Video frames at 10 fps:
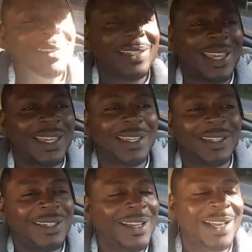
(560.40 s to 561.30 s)
other
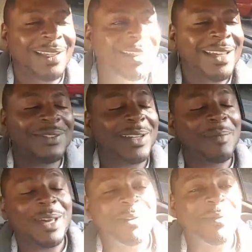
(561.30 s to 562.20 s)
day, yesterday,
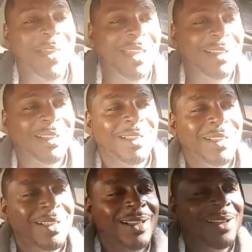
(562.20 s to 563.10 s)
matter of fact,
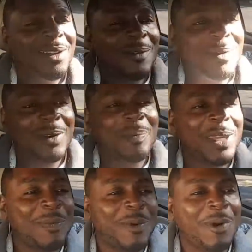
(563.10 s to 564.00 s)
where
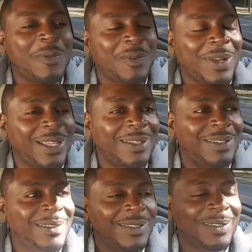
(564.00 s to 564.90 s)
people over in